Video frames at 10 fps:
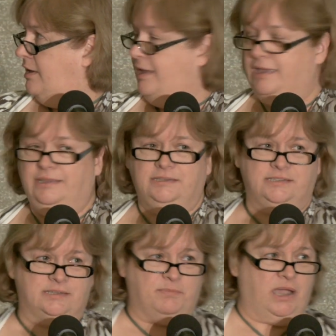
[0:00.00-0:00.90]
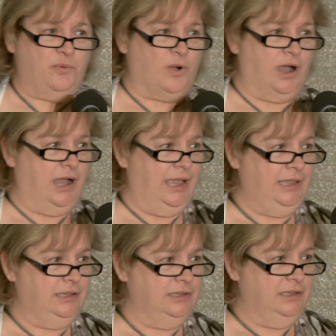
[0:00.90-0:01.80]
And this is my
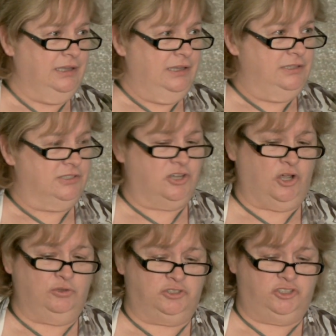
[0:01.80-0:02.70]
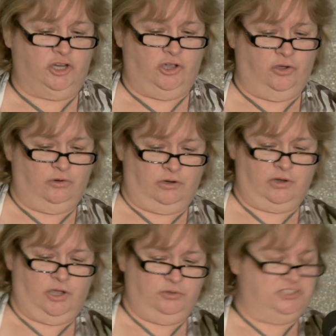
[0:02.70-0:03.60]
why. This is Coach Joe, or
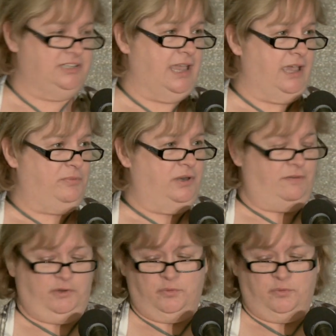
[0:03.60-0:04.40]
Coach Dad, whatever you